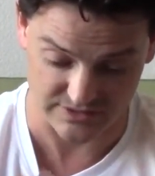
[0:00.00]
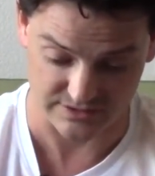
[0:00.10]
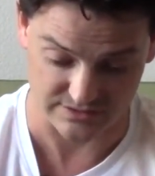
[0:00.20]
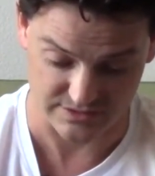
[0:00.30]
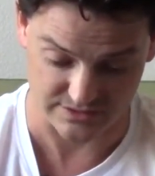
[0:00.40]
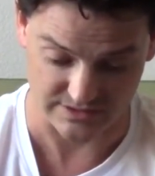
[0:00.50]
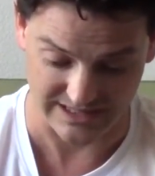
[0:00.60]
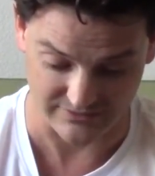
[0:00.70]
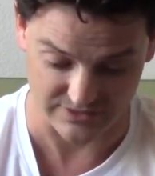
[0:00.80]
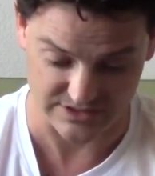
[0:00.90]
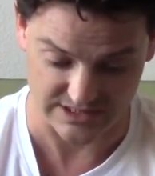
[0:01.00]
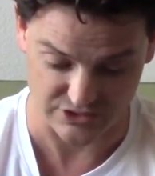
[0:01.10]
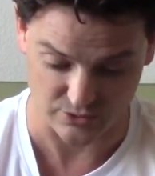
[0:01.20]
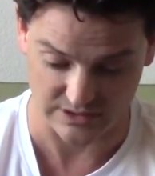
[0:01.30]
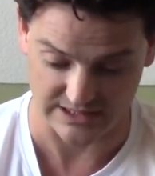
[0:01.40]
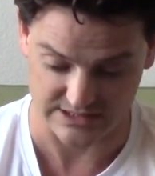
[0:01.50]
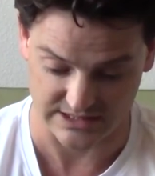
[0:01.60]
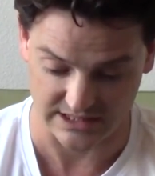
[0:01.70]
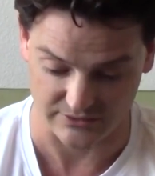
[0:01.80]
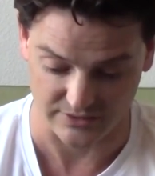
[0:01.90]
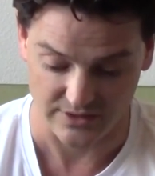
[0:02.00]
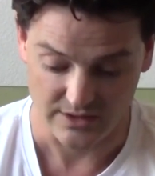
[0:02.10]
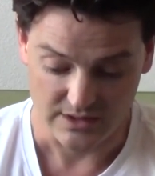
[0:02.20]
to have this sexual act together.